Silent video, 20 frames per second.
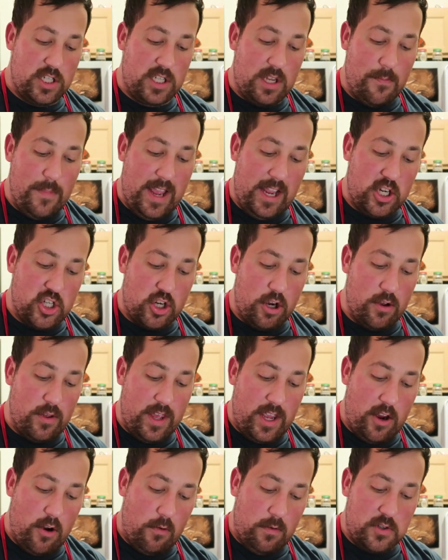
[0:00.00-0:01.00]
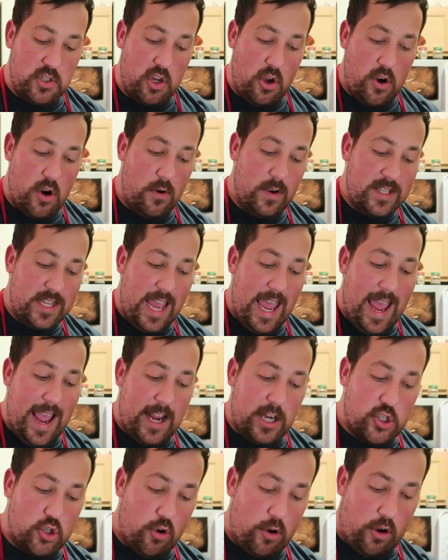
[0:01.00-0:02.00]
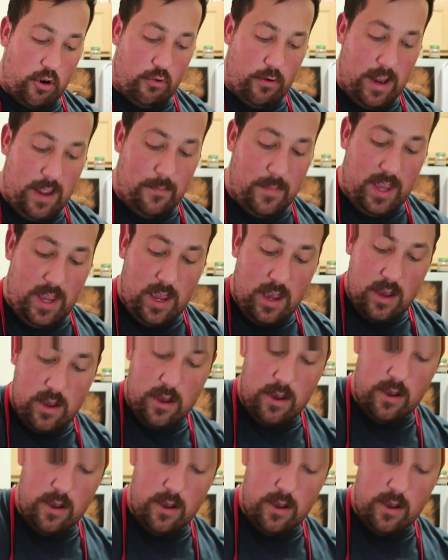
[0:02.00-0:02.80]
just to make sure that your risotto is extra creamy.